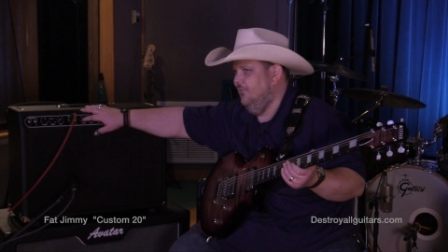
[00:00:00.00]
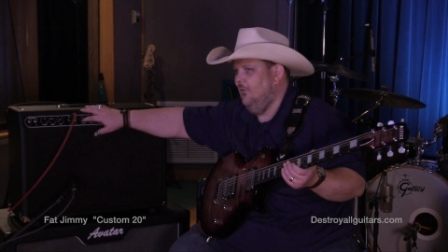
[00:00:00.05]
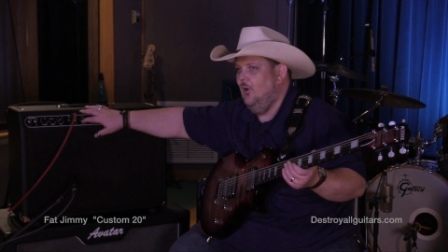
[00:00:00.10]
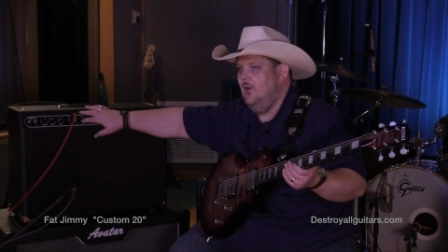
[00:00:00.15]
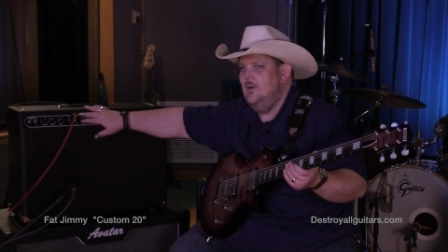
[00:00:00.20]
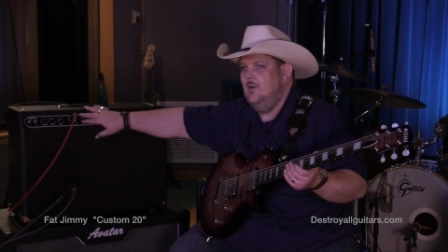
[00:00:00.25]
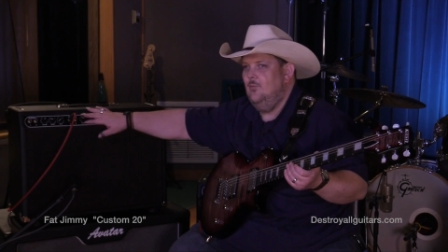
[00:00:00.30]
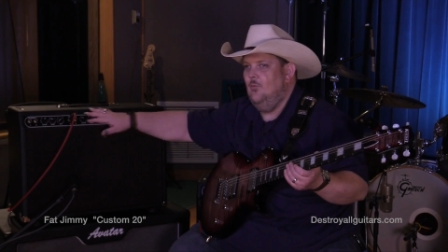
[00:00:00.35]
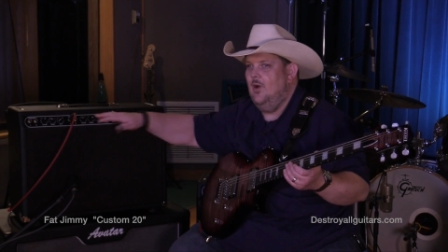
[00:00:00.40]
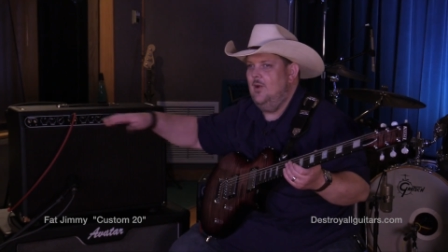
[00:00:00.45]

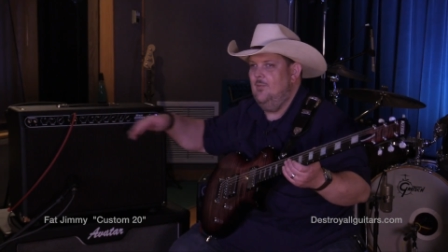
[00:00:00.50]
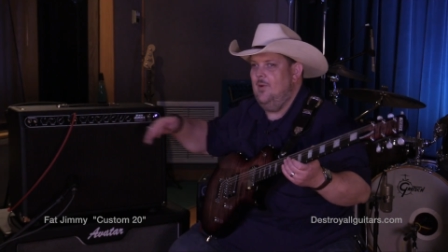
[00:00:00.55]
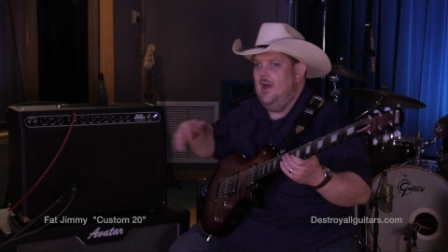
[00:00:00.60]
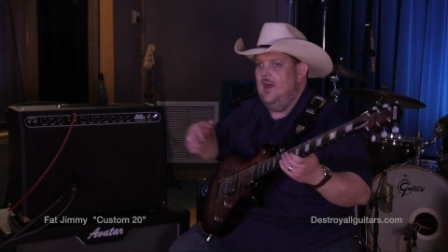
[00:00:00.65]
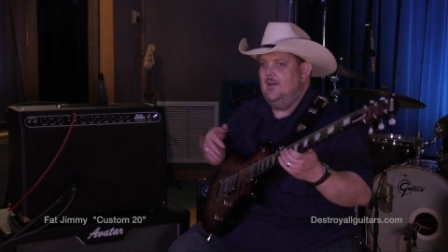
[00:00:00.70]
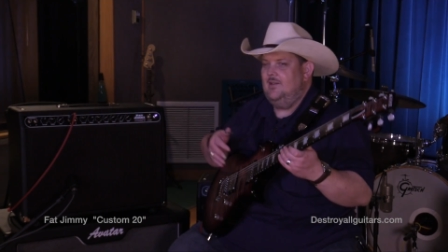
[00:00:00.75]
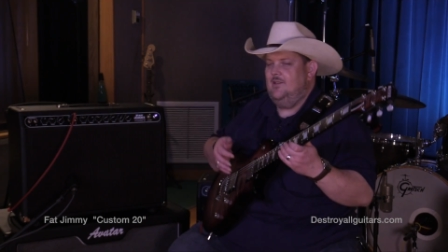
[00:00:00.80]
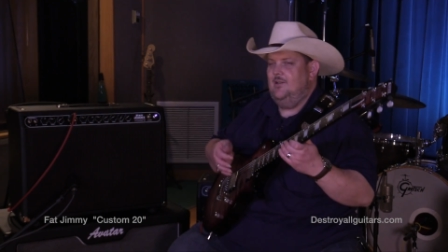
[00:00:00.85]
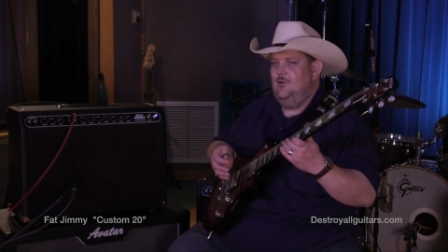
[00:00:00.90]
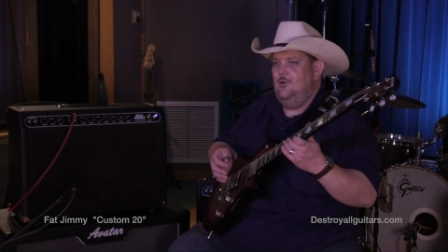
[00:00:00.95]
volume way
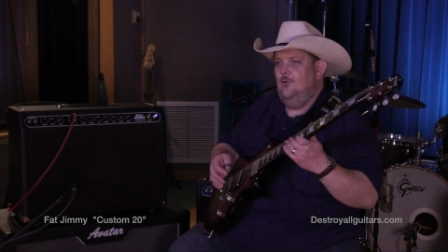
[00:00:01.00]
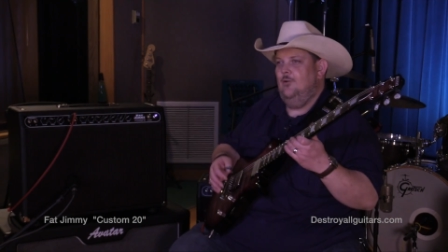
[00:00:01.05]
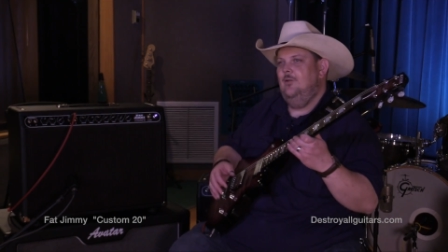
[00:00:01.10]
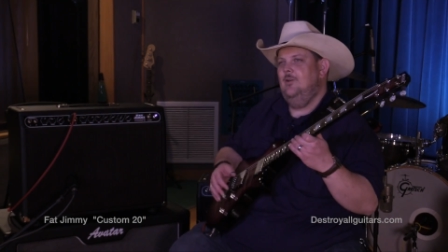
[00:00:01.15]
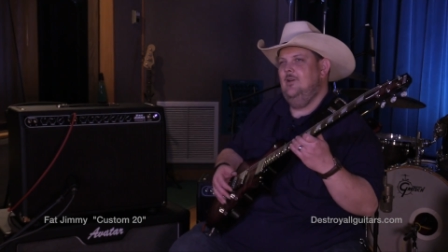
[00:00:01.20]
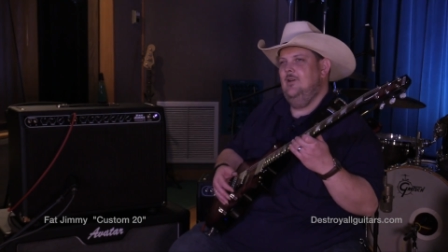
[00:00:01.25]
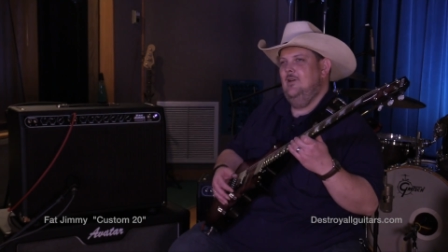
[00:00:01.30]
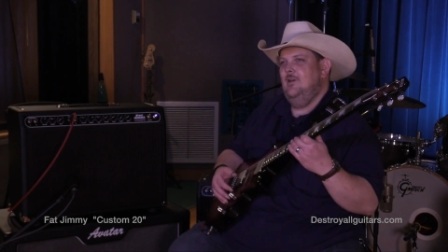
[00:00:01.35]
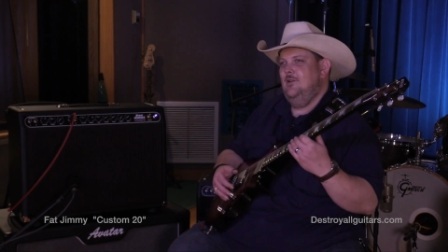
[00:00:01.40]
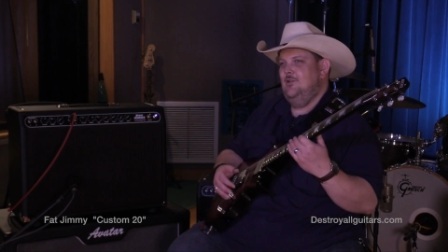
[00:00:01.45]
back too.
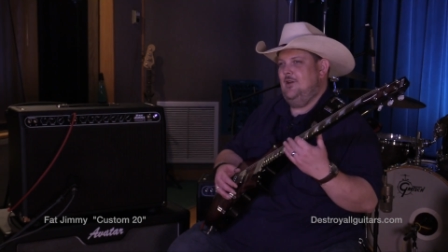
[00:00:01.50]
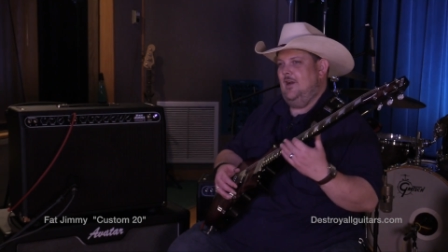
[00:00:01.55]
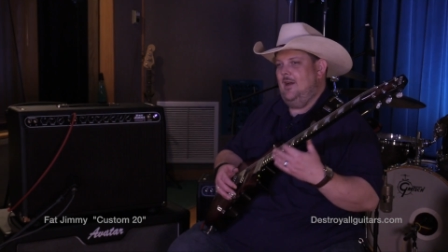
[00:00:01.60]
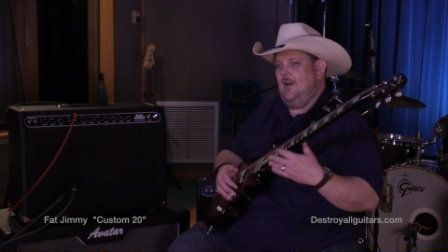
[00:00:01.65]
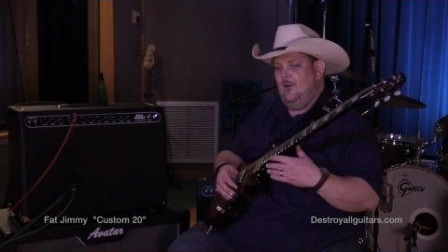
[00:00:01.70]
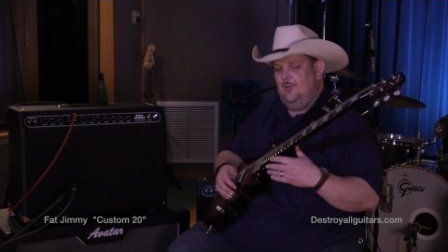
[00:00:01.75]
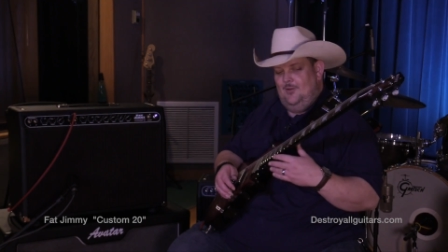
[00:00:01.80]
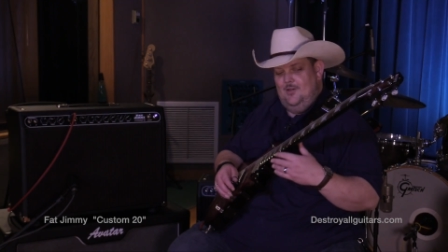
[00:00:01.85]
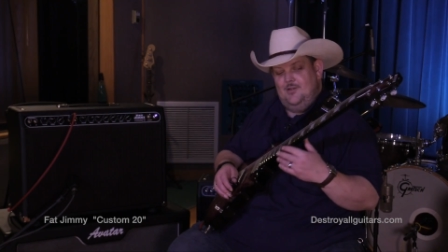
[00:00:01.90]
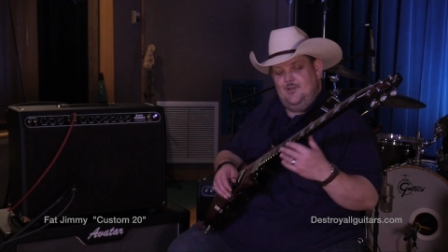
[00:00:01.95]
Check
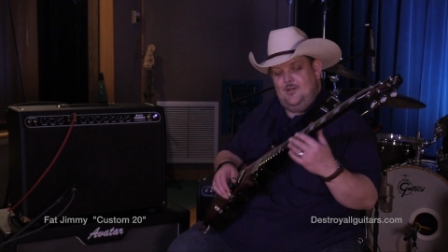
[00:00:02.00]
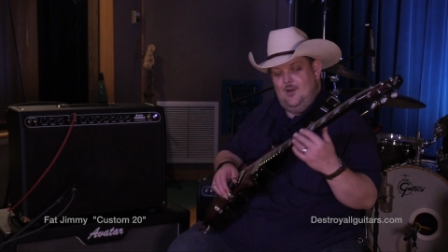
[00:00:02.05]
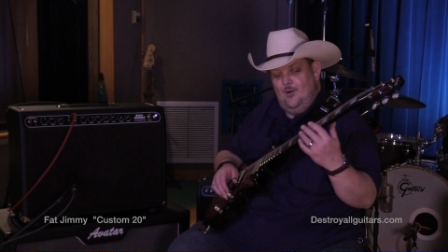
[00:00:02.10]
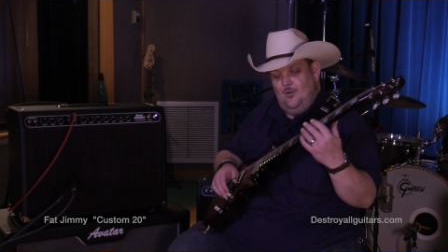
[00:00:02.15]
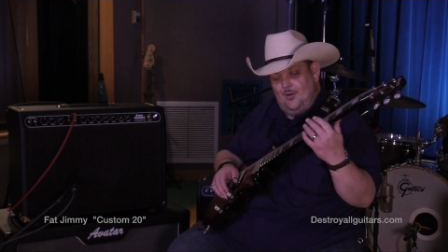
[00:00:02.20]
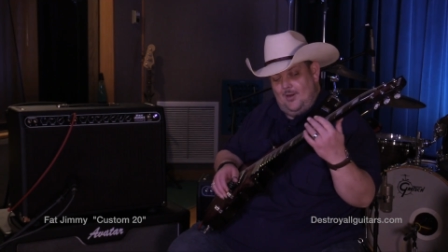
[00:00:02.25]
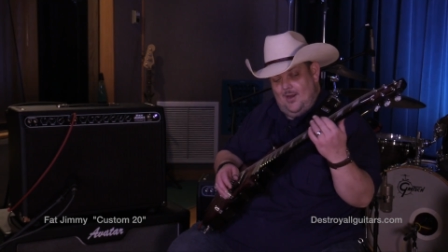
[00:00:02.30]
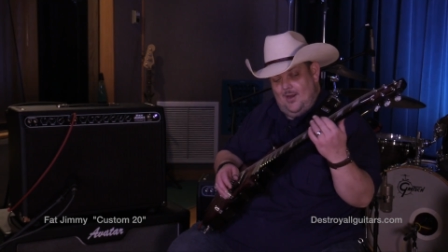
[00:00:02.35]
out this tone,